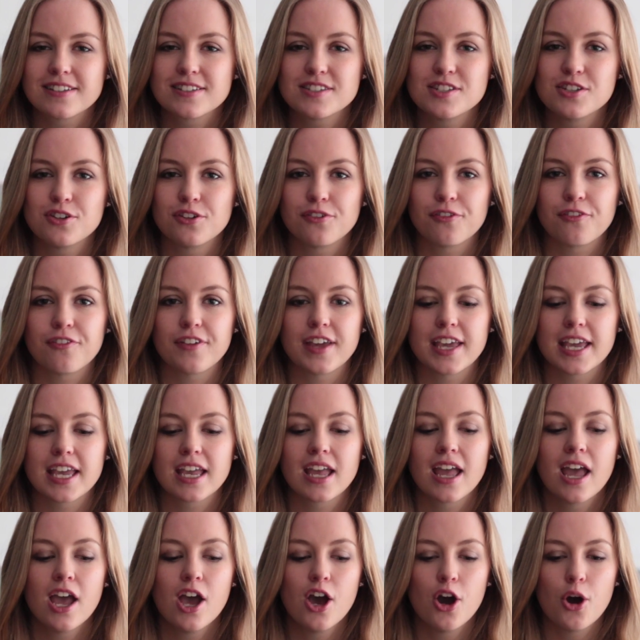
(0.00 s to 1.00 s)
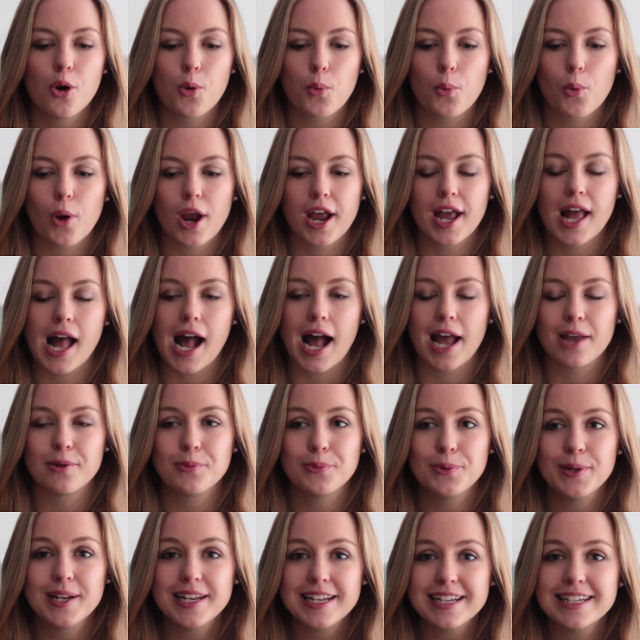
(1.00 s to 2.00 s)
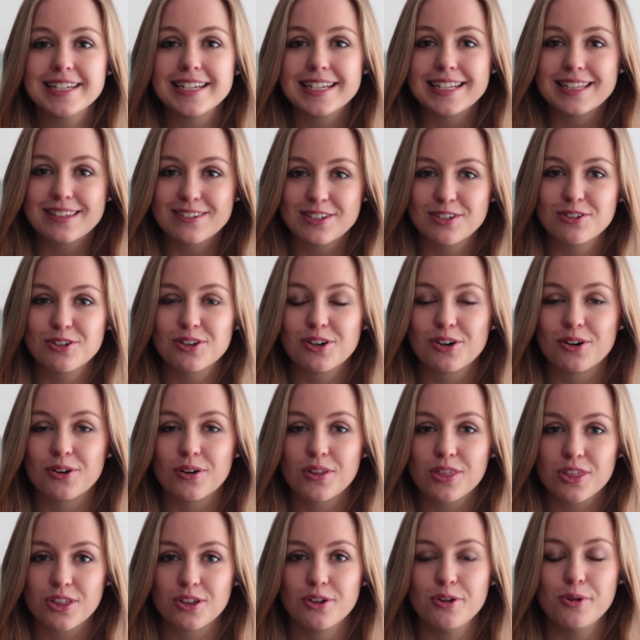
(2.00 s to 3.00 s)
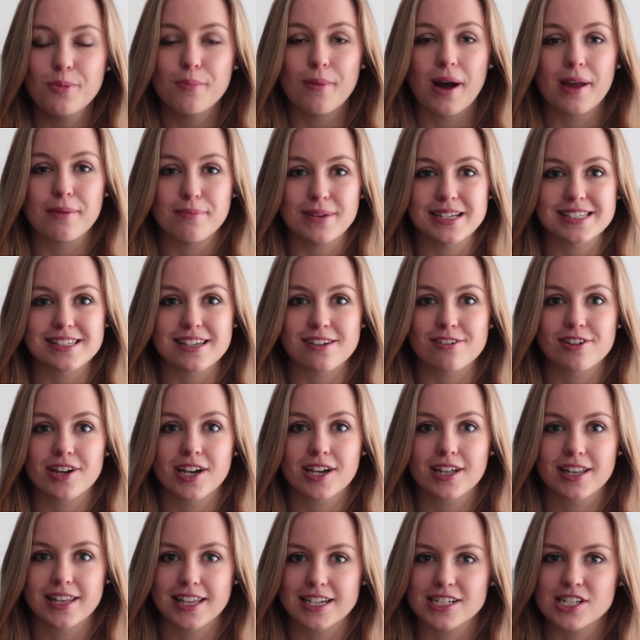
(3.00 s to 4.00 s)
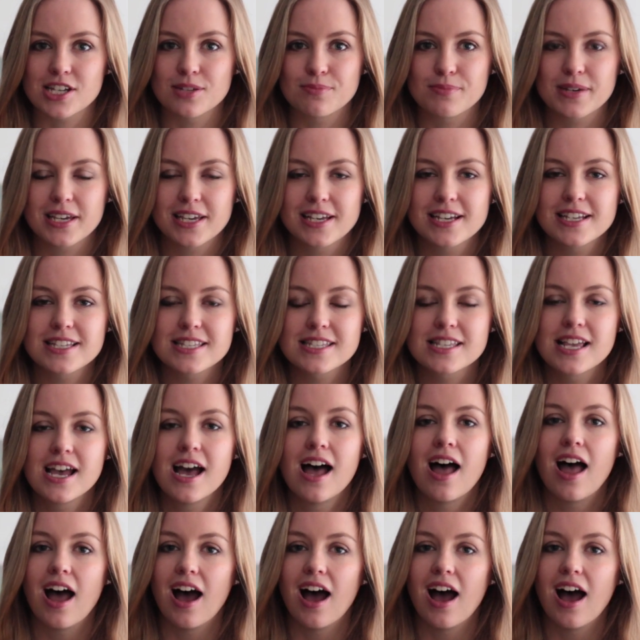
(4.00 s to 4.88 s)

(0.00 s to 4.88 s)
this new thing where I really need to go through my mascara collection because